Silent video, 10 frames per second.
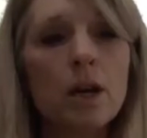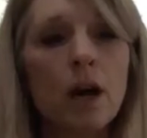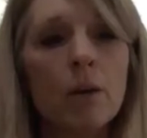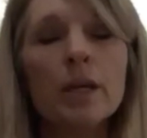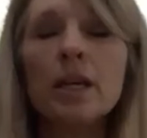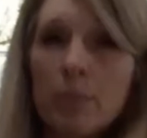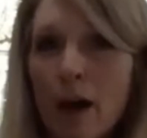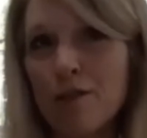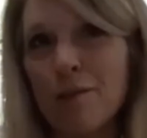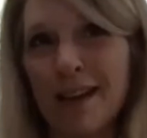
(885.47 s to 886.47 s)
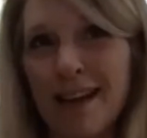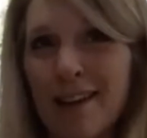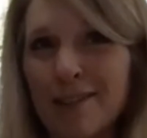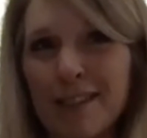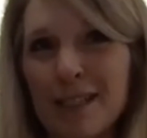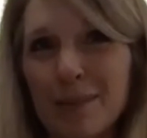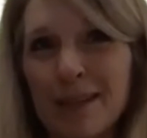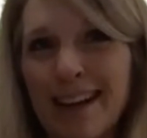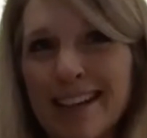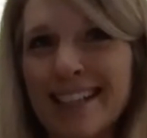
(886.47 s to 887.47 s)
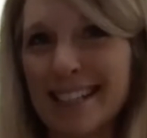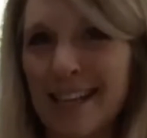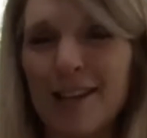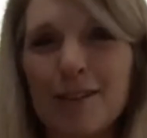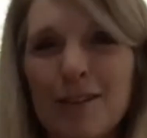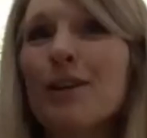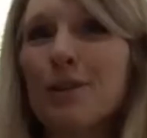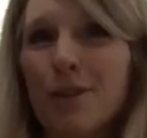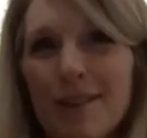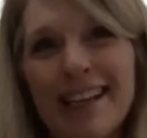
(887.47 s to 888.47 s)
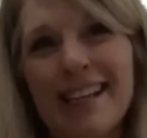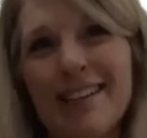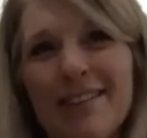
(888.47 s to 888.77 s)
He, by the way, got on the Symbiodont and said, no, thank you.